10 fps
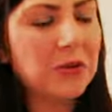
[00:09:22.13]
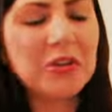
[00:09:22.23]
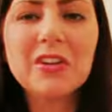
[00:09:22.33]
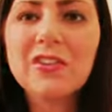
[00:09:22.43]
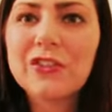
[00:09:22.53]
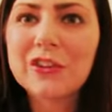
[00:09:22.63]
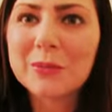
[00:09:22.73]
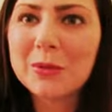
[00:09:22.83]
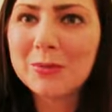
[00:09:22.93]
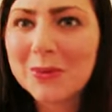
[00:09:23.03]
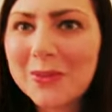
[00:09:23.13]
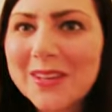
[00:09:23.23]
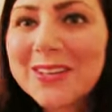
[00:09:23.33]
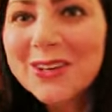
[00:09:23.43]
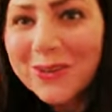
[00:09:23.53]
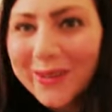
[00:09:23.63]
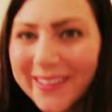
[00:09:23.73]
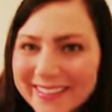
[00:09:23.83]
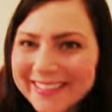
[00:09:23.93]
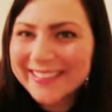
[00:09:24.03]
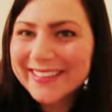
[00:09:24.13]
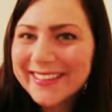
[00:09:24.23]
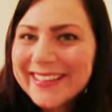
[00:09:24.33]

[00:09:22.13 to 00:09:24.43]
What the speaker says: where you can trick people that you're wearing